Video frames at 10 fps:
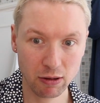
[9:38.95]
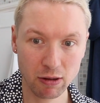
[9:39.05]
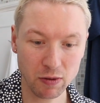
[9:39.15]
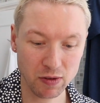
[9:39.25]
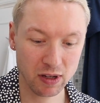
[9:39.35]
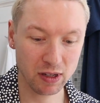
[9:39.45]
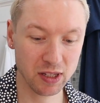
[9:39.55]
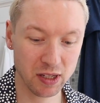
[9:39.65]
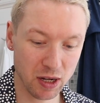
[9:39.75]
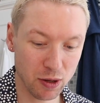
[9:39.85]
using it
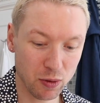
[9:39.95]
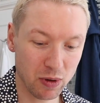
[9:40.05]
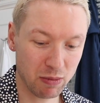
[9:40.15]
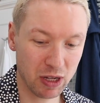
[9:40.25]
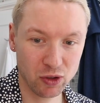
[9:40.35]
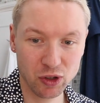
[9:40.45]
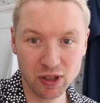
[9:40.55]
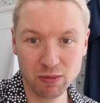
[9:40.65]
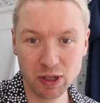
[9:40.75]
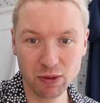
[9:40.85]
so much at
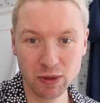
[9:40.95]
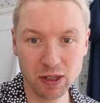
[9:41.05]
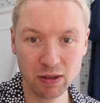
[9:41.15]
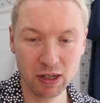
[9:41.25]
the moment.